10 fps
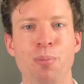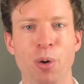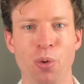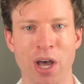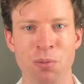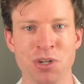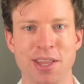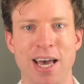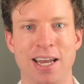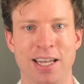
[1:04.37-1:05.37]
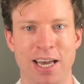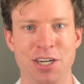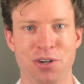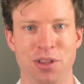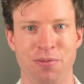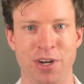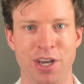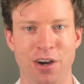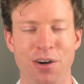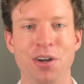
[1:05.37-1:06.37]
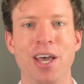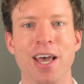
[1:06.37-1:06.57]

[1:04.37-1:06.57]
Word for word: but we'll come to that later in the video.